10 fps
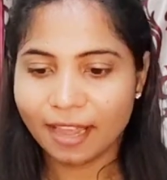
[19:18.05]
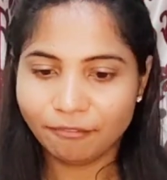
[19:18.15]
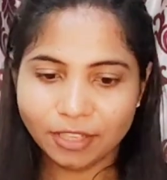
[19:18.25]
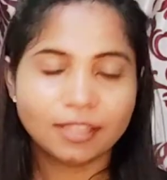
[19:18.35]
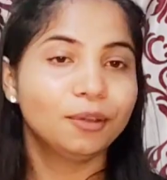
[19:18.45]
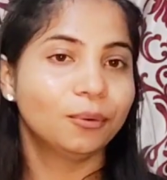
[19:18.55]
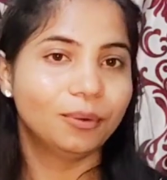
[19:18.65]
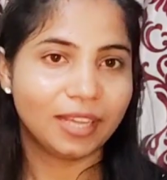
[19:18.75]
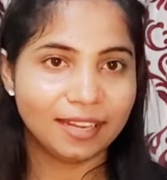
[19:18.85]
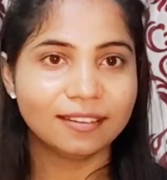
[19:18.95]
with a
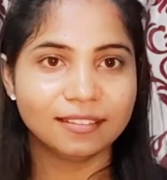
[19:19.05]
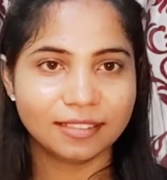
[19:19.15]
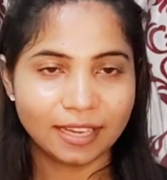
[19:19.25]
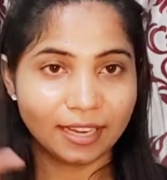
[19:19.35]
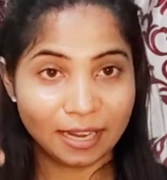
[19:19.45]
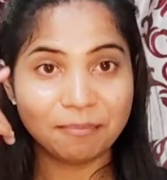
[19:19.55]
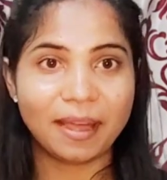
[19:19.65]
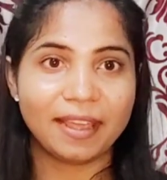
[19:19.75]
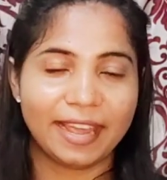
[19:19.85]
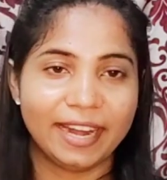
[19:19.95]
routine in
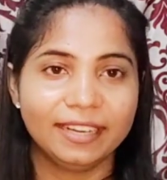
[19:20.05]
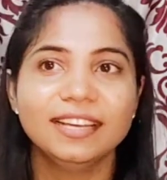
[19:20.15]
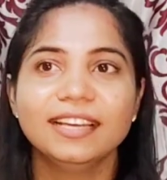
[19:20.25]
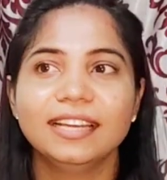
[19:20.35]
my head,